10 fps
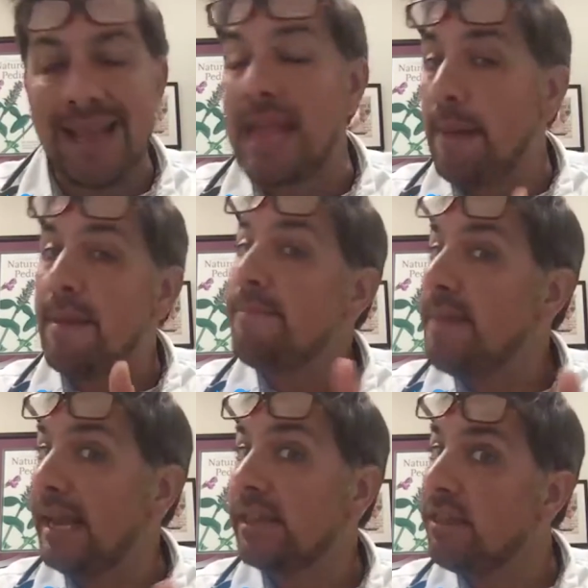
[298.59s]
And that may
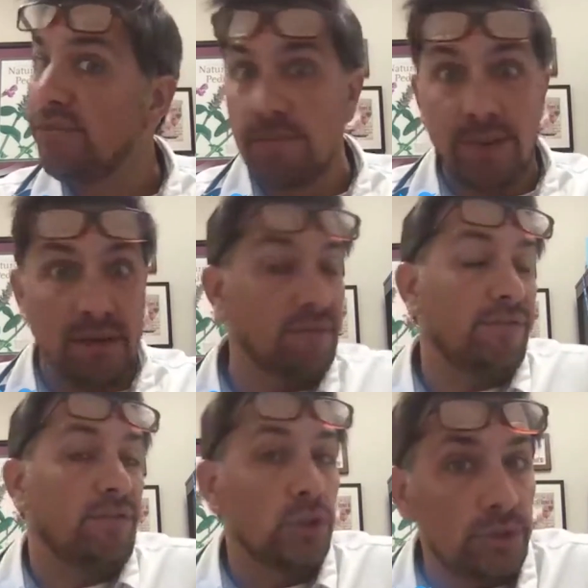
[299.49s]
make it the forbidden
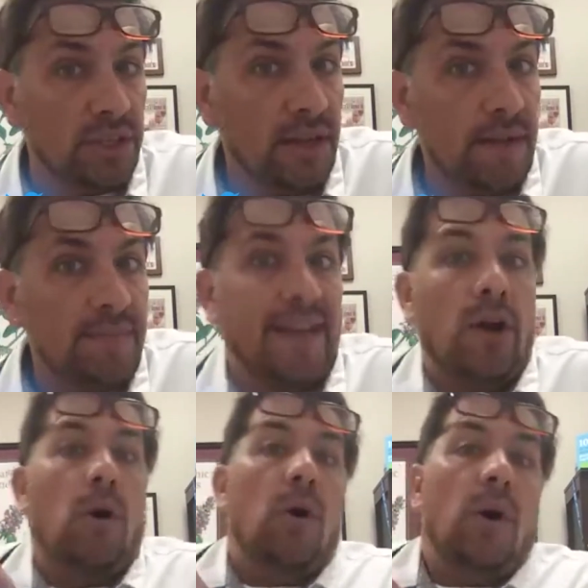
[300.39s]
fruit, like,
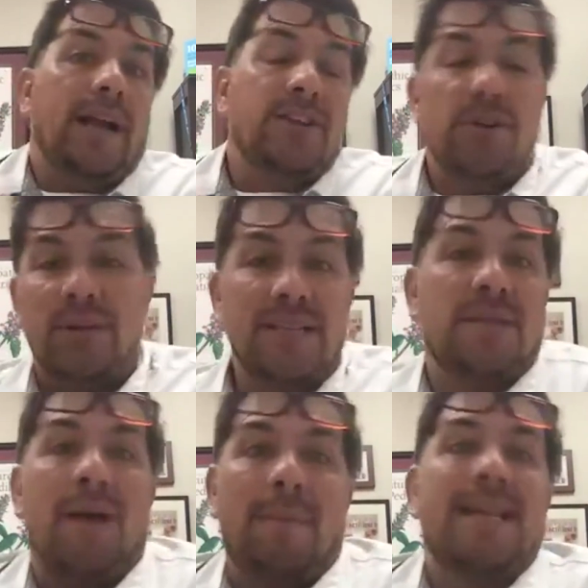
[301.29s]
oh, I can do this
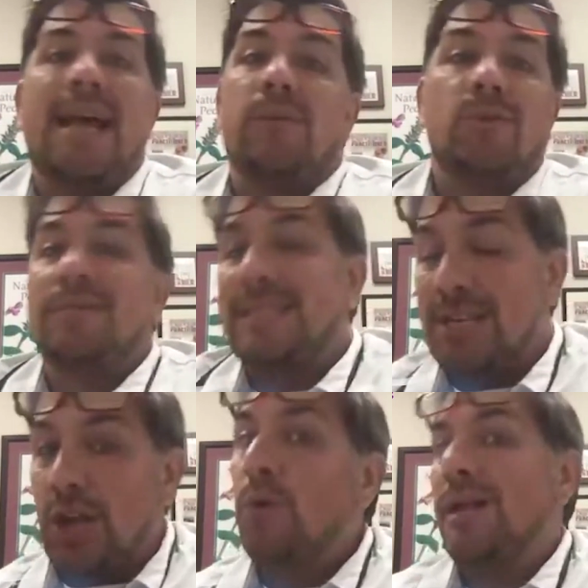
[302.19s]
and mom and dad won't
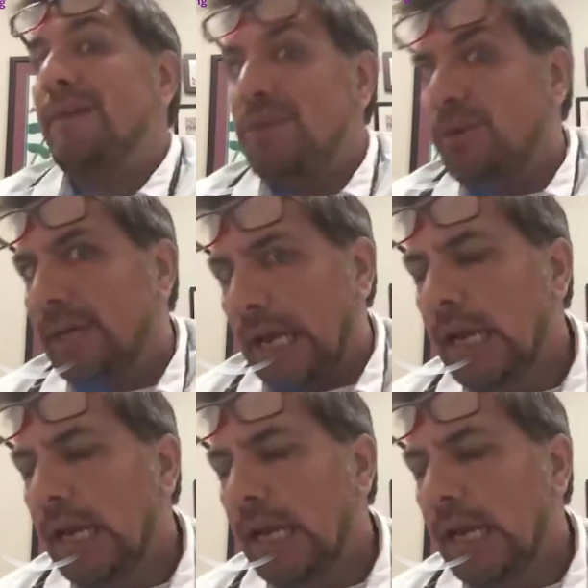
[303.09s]
know that I'm doing it.